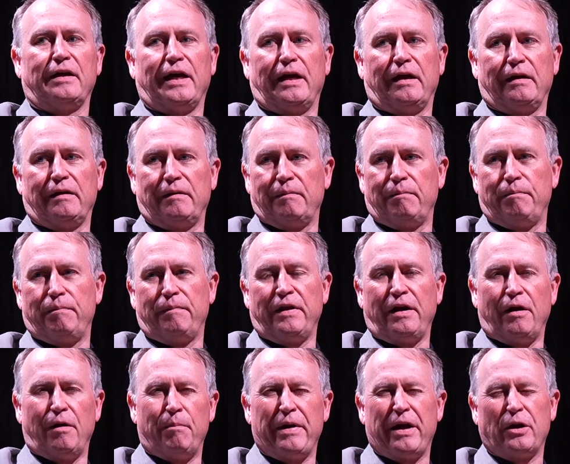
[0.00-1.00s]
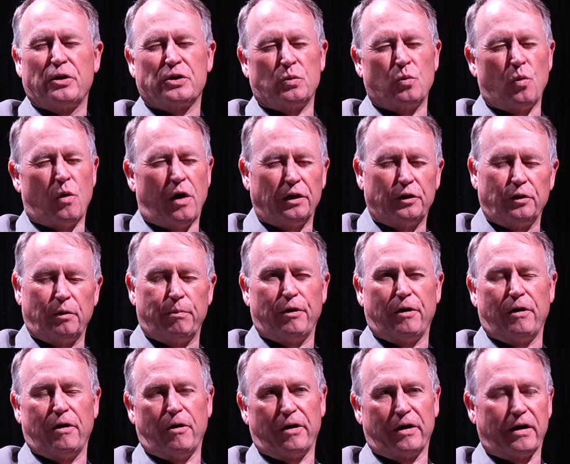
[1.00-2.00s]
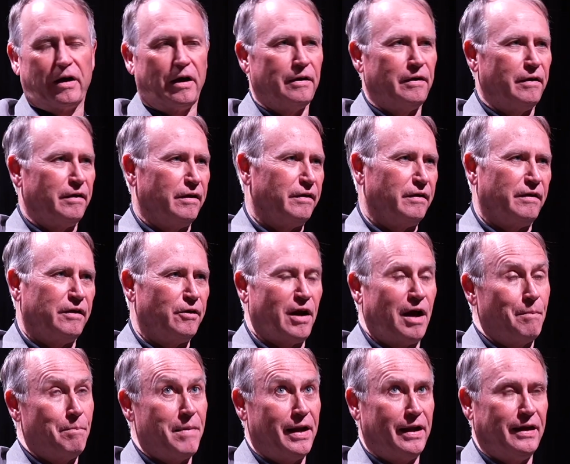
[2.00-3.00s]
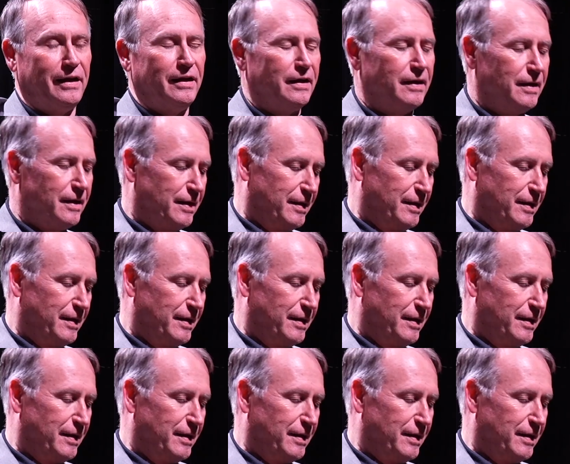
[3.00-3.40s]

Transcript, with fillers: and you know bears in Waldoboro are, are not many,